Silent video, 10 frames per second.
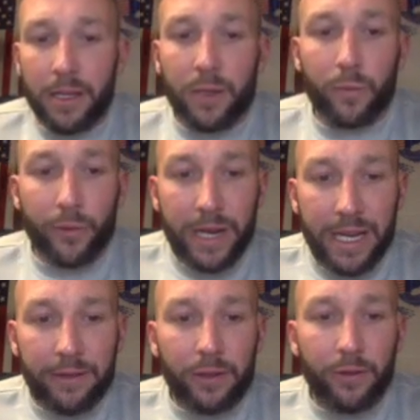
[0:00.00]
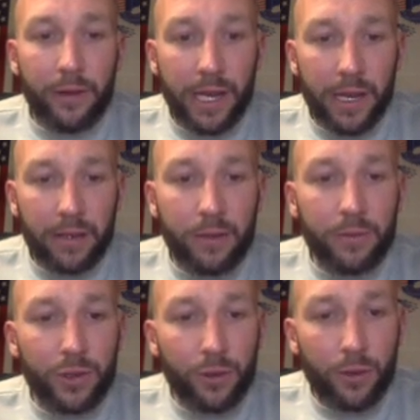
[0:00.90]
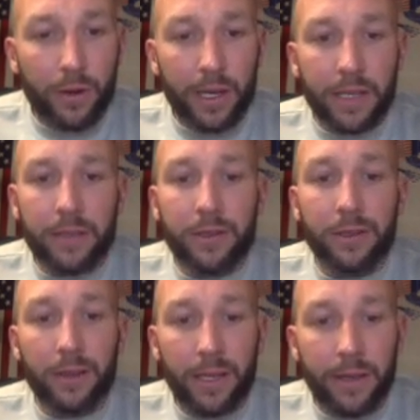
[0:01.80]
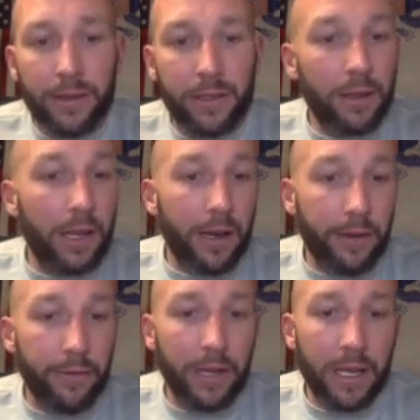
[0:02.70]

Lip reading: to breathe, to think, to enjoy, to live, to love,